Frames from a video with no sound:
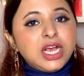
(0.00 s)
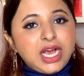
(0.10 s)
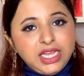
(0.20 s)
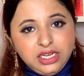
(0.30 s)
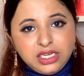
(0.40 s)

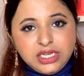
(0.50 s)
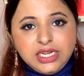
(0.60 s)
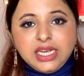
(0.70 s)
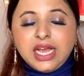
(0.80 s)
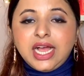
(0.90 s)
I
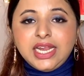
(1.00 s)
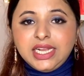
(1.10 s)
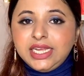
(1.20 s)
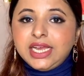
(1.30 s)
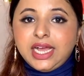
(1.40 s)
agree,
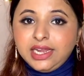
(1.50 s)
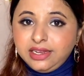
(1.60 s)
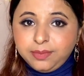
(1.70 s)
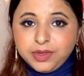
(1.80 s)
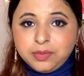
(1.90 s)
highly
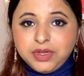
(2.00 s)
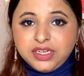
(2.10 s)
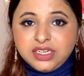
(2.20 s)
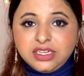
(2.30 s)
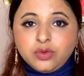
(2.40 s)
highly
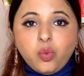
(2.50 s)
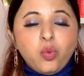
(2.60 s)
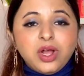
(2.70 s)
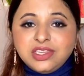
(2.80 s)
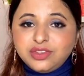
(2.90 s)
pigmented.
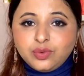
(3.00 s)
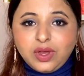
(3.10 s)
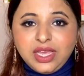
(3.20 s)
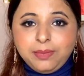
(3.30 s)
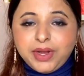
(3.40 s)
One
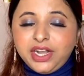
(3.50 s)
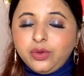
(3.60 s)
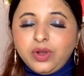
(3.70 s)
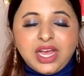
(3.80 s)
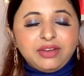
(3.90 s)
swipe and you
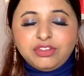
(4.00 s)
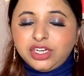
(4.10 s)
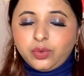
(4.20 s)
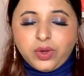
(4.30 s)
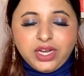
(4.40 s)
will have the
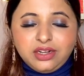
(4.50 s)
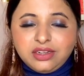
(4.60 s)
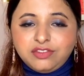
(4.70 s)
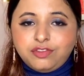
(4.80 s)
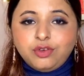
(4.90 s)
required
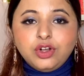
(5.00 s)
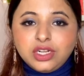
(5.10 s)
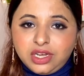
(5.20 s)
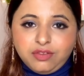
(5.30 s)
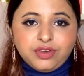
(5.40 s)

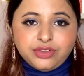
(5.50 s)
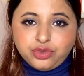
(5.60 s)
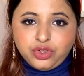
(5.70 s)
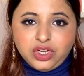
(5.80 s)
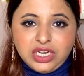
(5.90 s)
full coverage
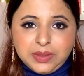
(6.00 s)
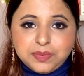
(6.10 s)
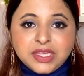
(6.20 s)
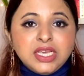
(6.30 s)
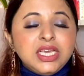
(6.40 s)
on your lips.